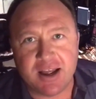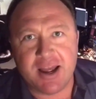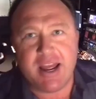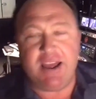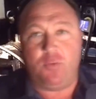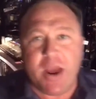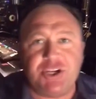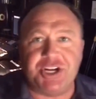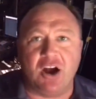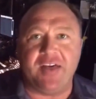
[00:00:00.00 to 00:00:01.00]
If we
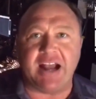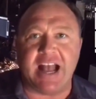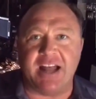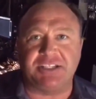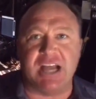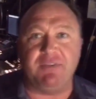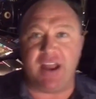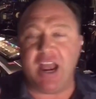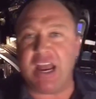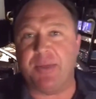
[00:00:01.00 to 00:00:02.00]
show that kind of stuff
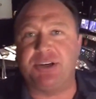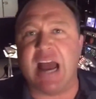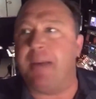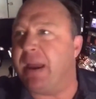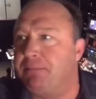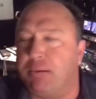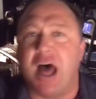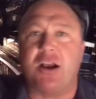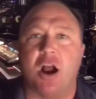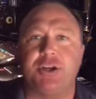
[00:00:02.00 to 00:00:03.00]
any other time, they
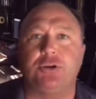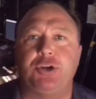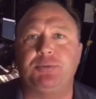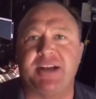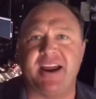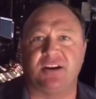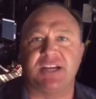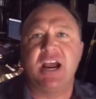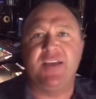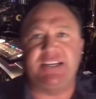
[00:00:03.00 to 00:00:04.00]
block our YouTube channels,
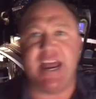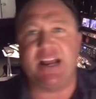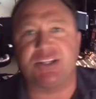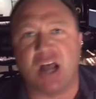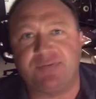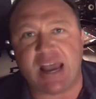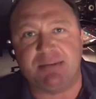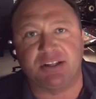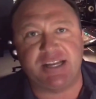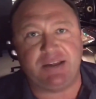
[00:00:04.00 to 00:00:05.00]
they take us off
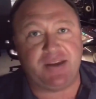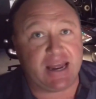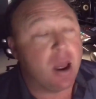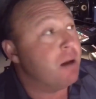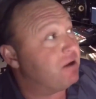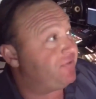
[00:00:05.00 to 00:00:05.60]
cable TV. But the